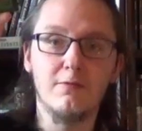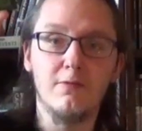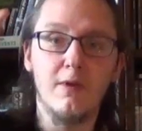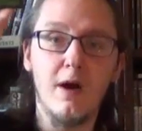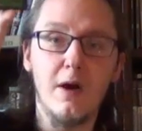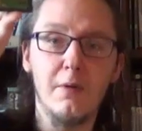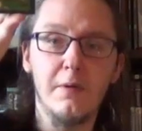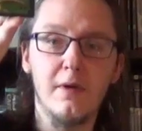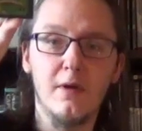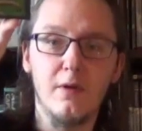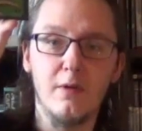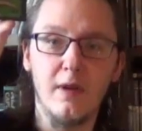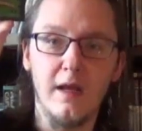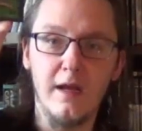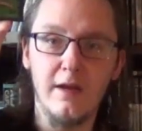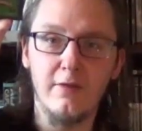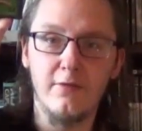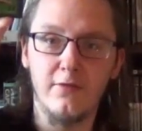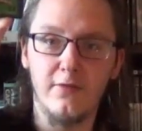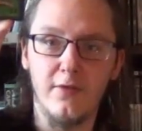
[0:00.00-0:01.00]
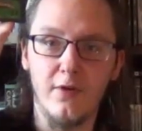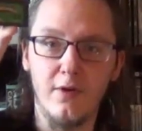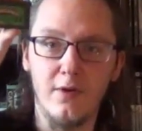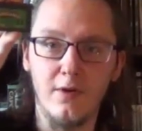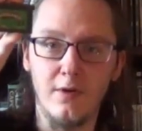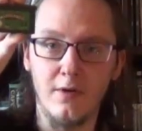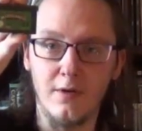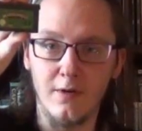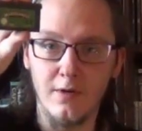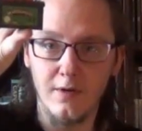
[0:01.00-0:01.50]
Wario Land
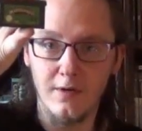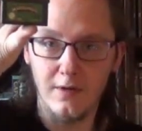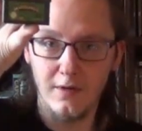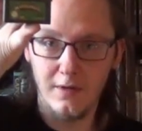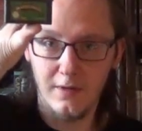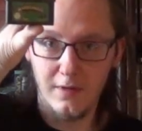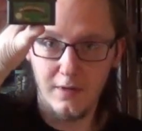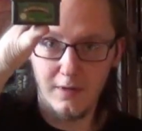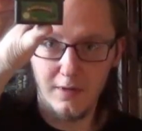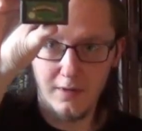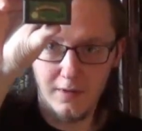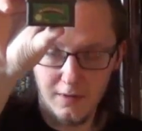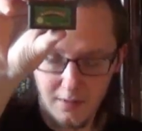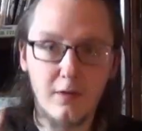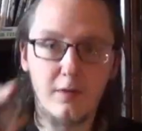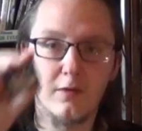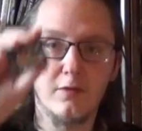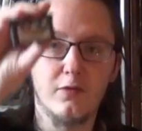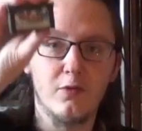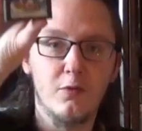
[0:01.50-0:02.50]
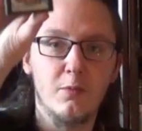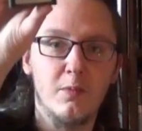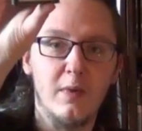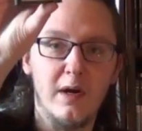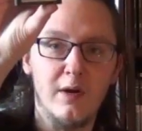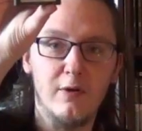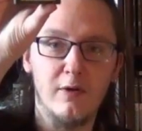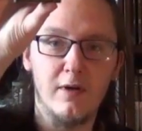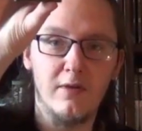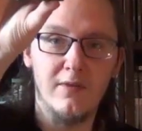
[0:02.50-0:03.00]
four. Super
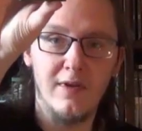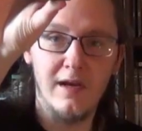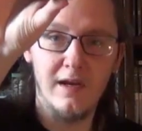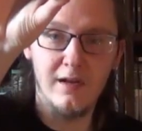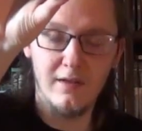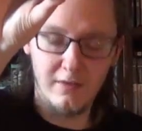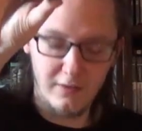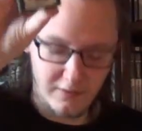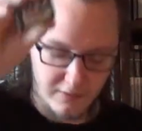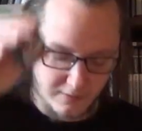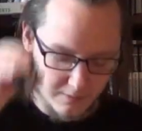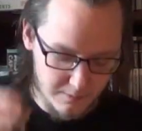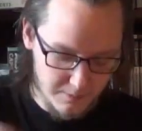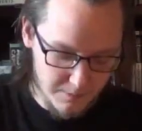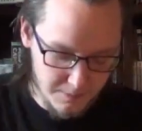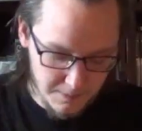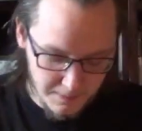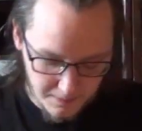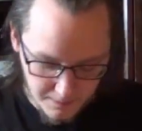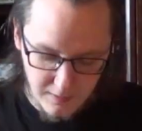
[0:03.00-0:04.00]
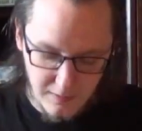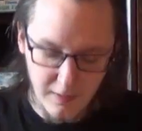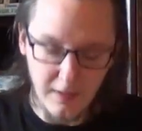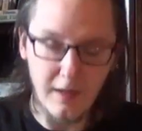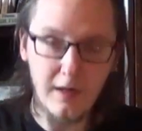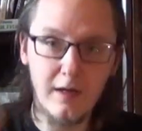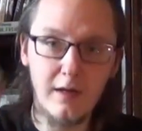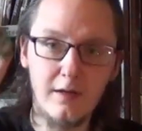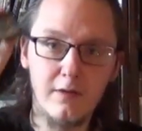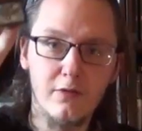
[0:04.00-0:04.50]
Mario Advance.
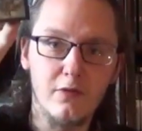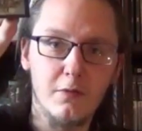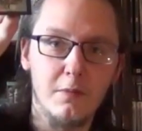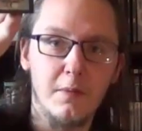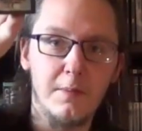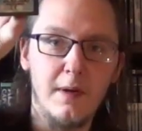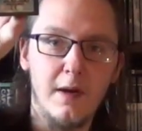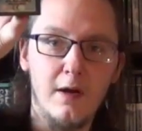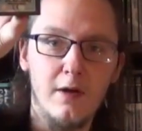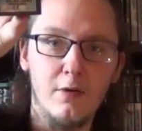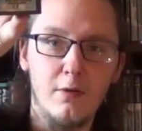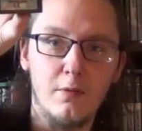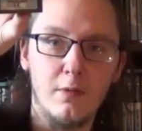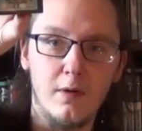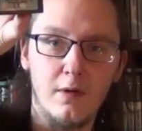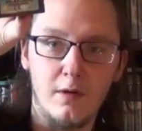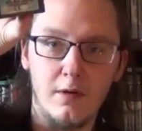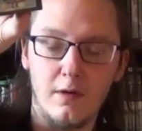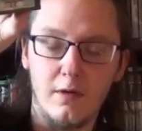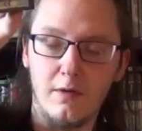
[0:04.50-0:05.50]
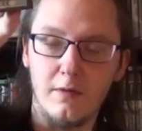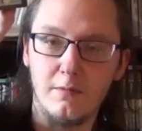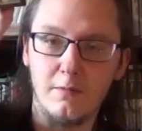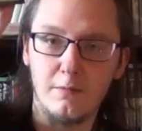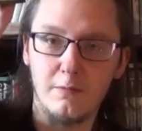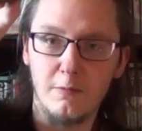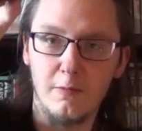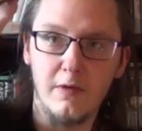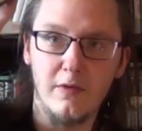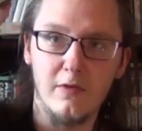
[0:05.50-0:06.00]
And Super Mario World,
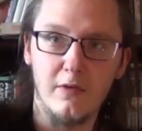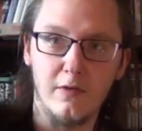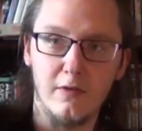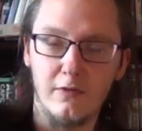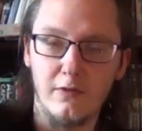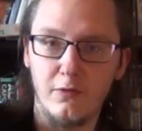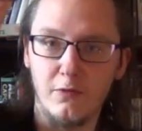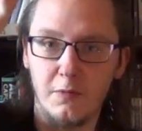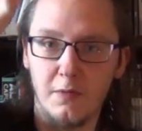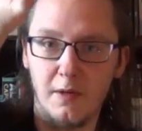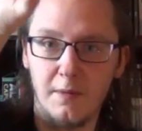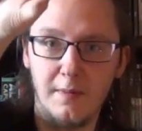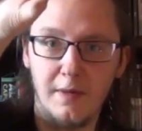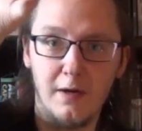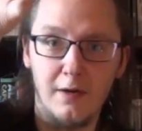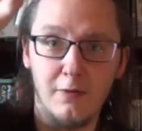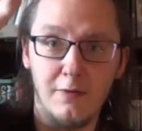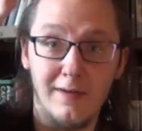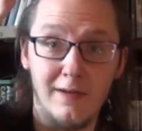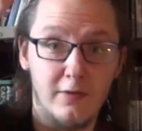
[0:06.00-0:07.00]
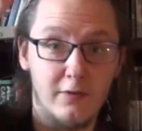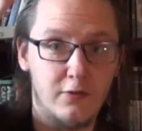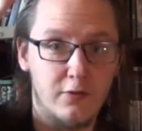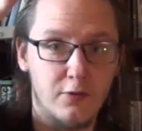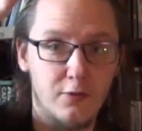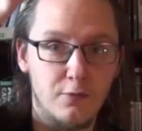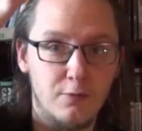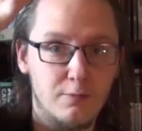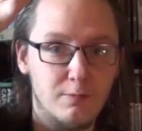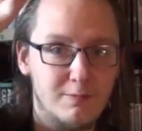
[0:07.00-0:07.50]
which is Super Mario Advance
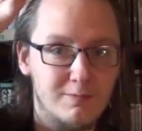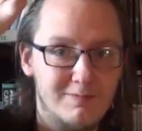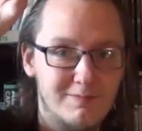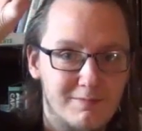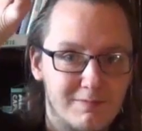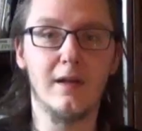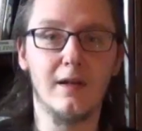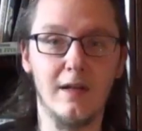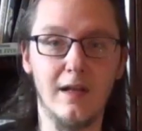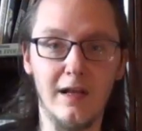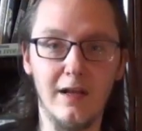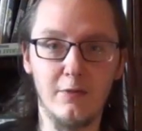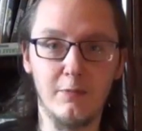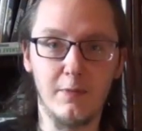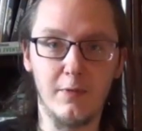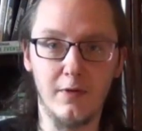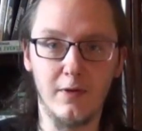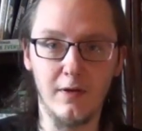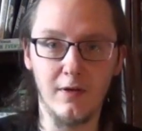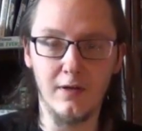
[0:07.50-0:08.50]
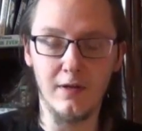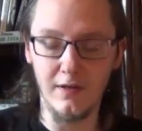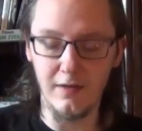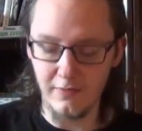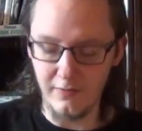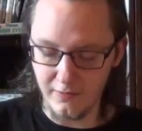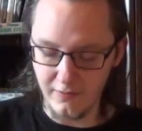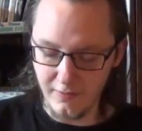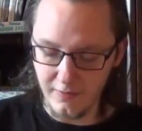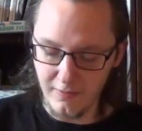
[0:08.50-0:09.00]
two. And last but not
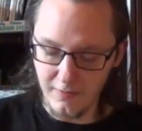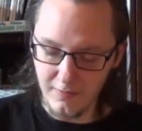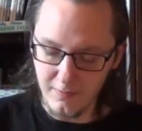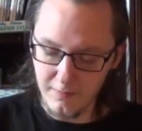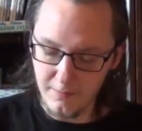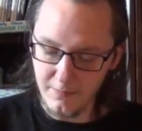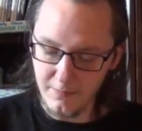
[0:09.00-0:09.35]
least,